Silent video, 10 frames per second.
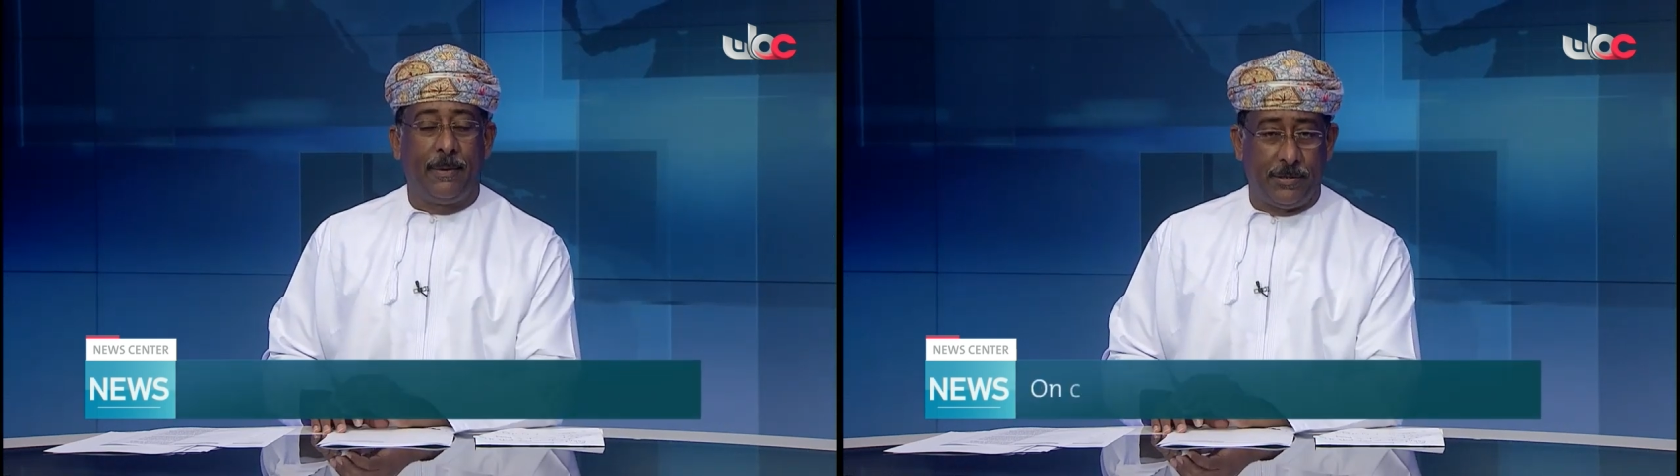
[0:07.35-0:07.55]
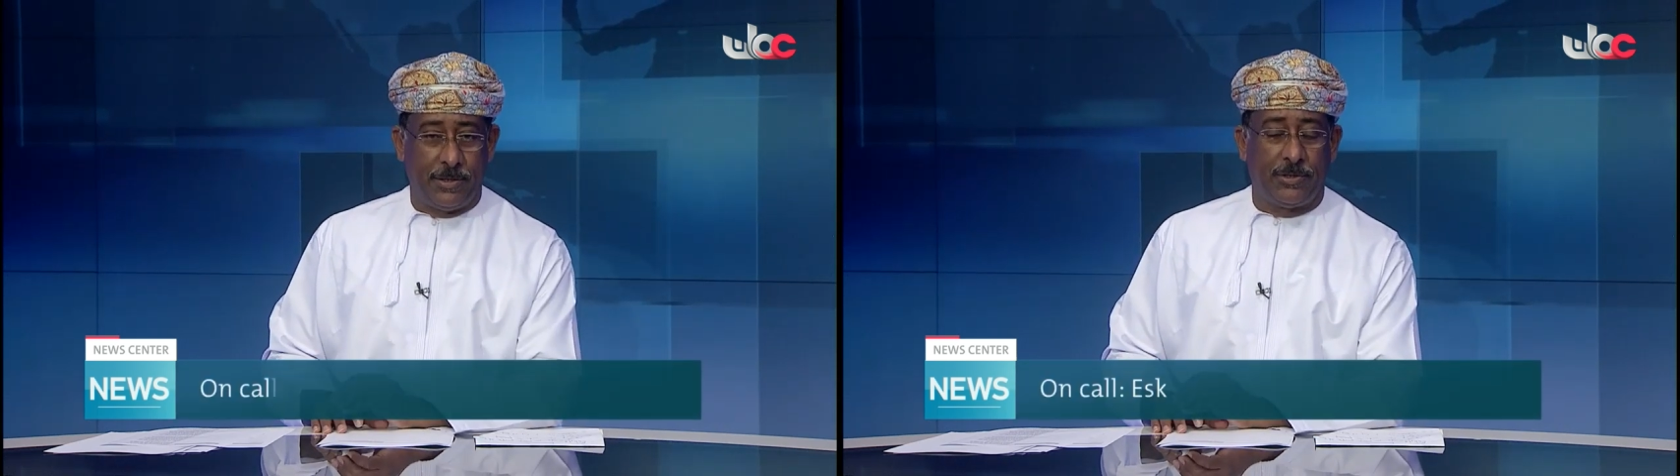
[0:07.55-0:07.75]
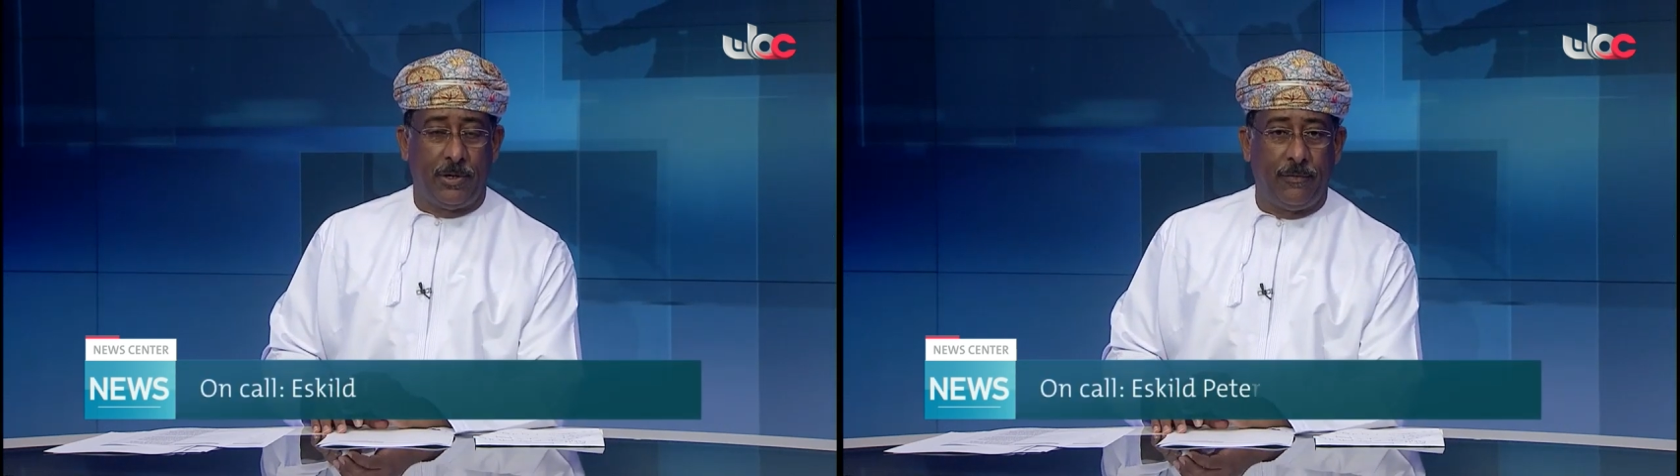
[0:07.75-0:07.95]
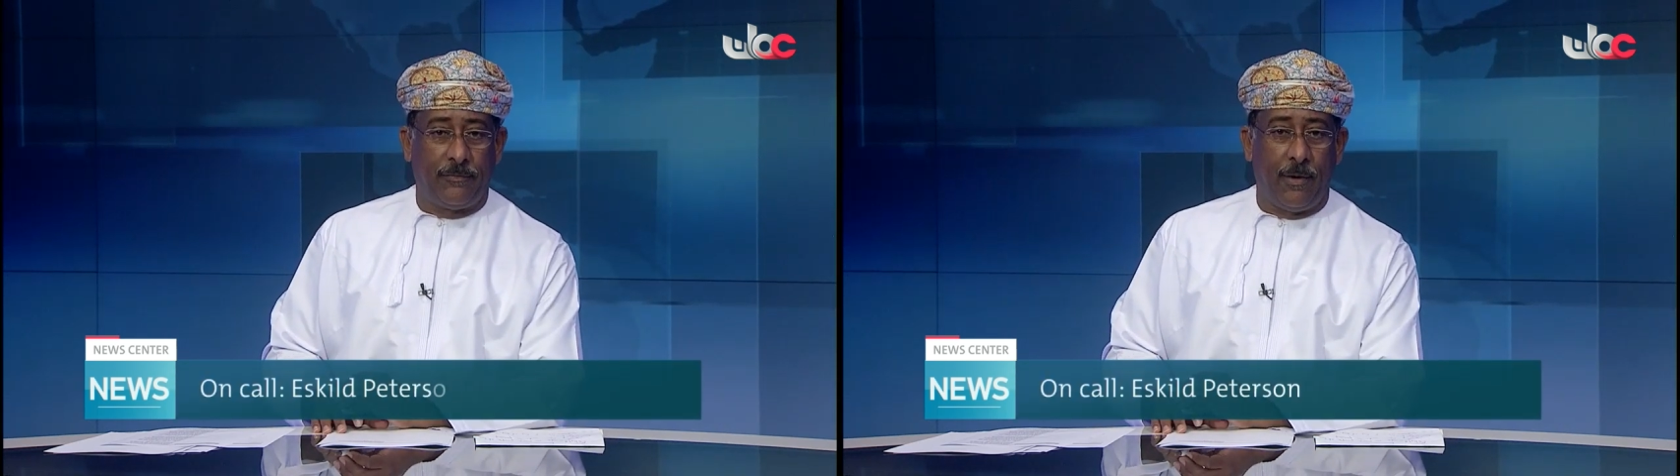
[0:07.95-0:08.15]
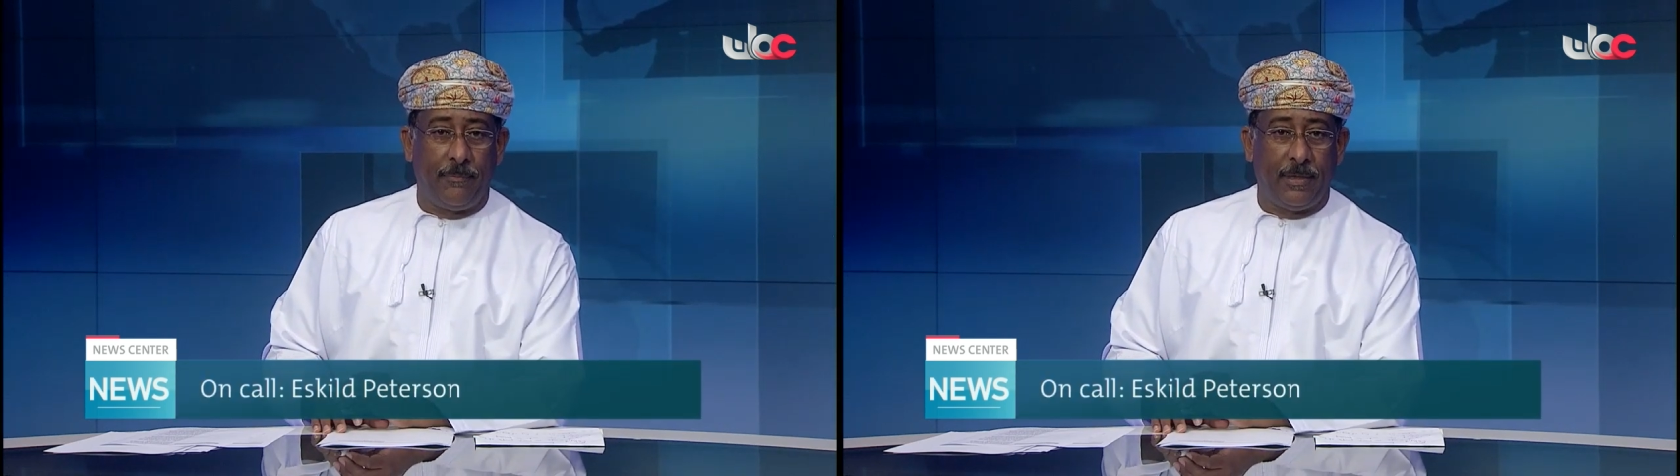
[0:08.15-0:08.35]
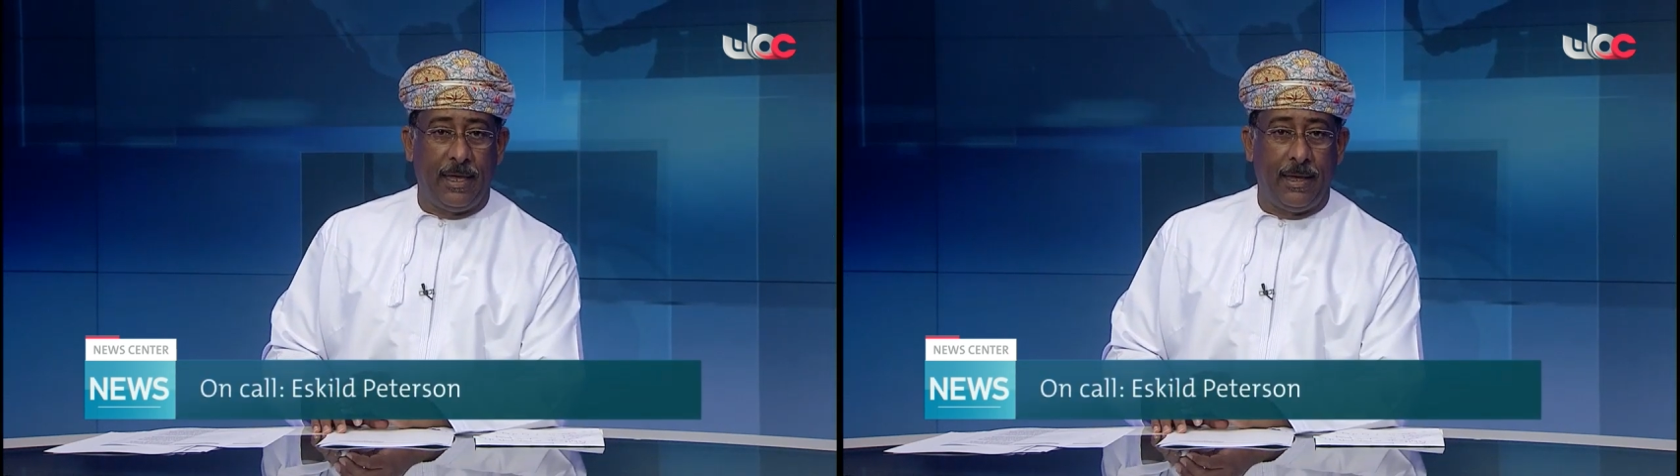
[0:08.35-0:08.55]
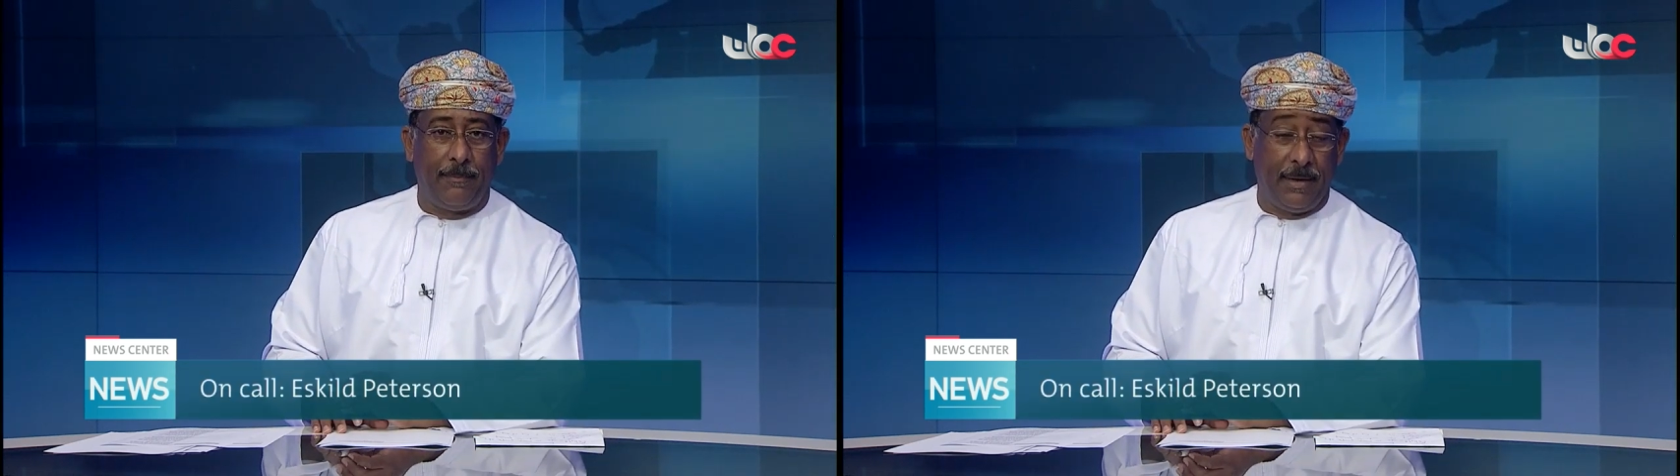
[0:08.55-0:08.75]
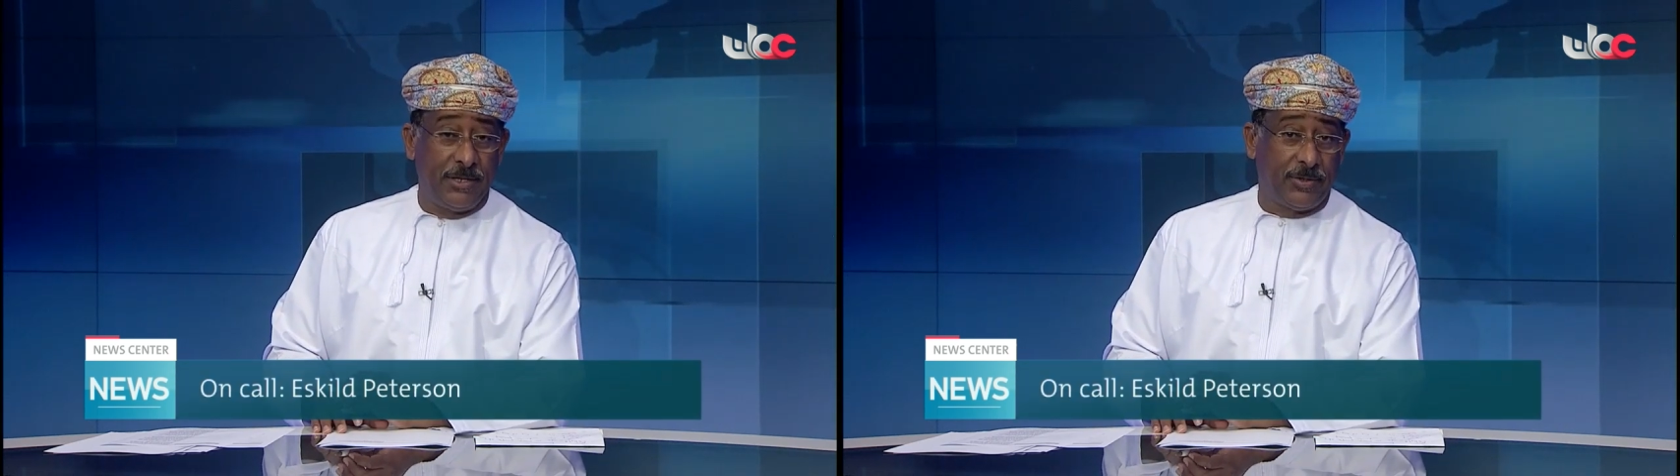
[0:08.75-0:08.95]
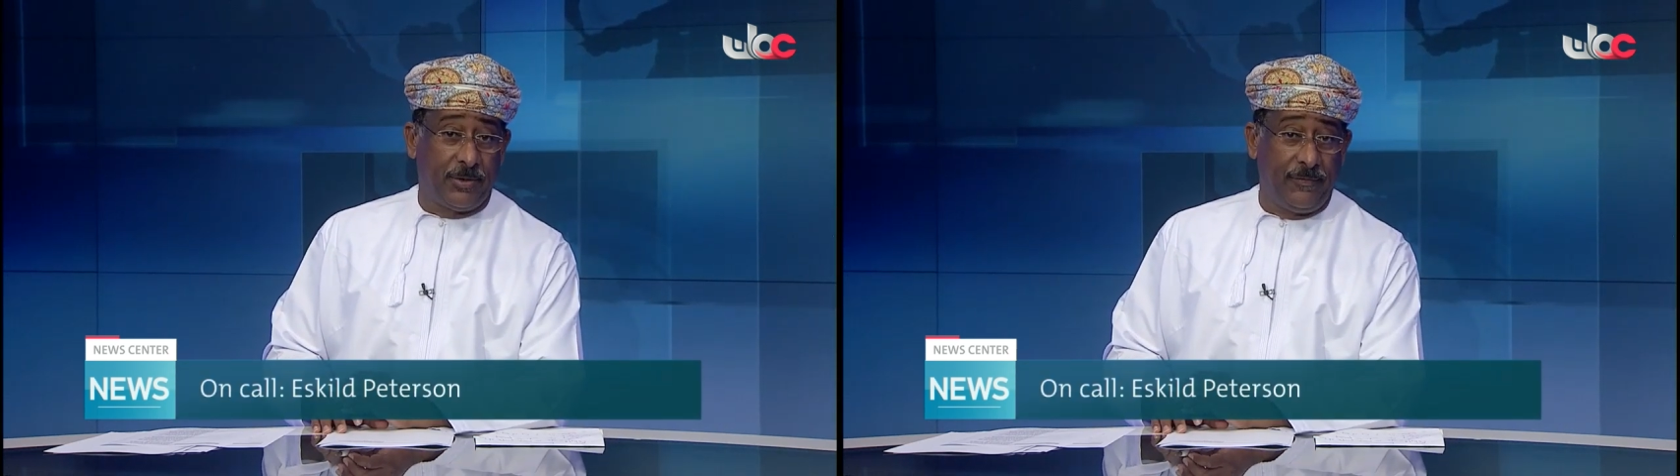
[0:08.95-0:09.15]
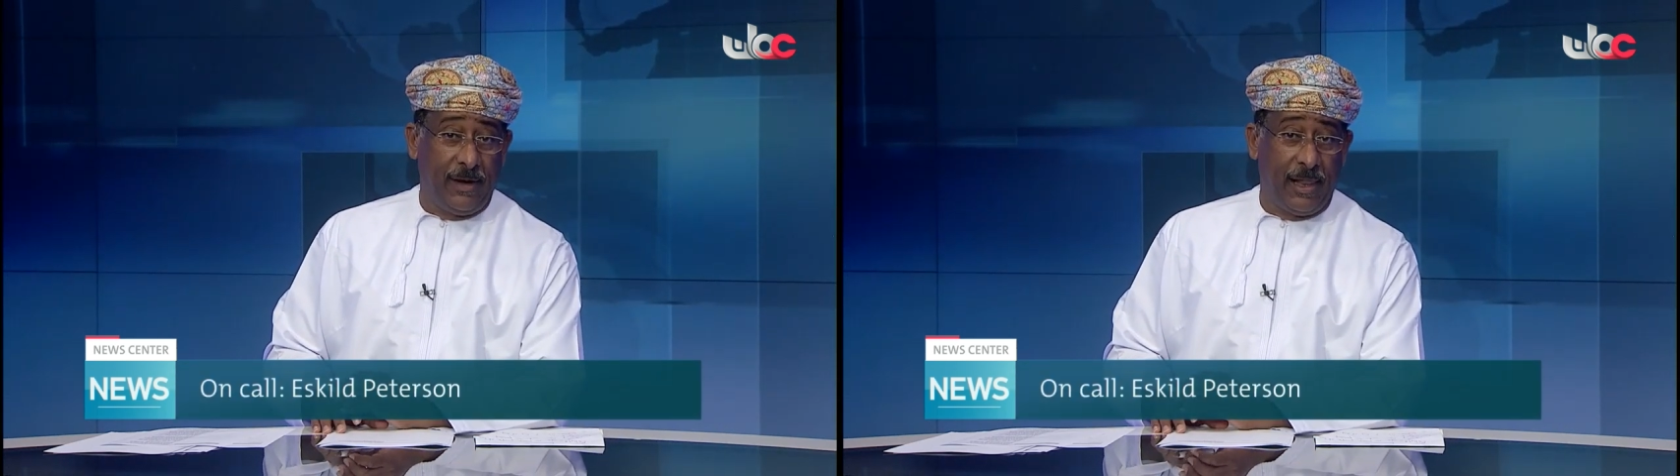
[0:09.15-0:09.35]
Peterson from the Ministry
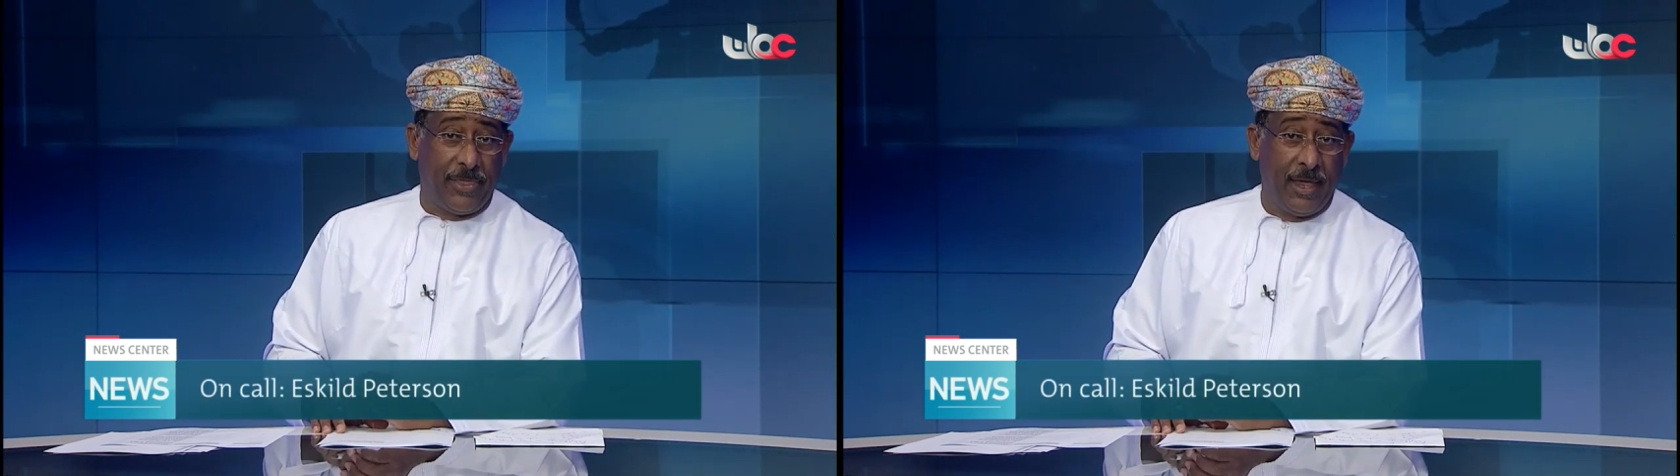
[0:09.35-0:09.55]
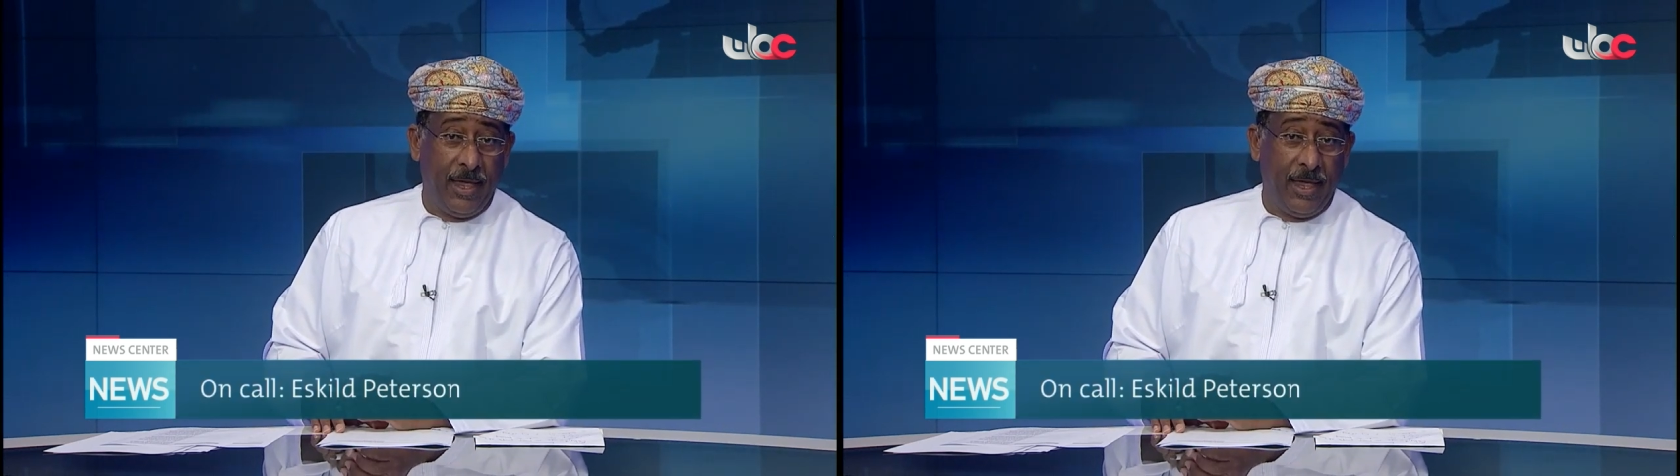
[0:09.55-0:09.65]
of Health.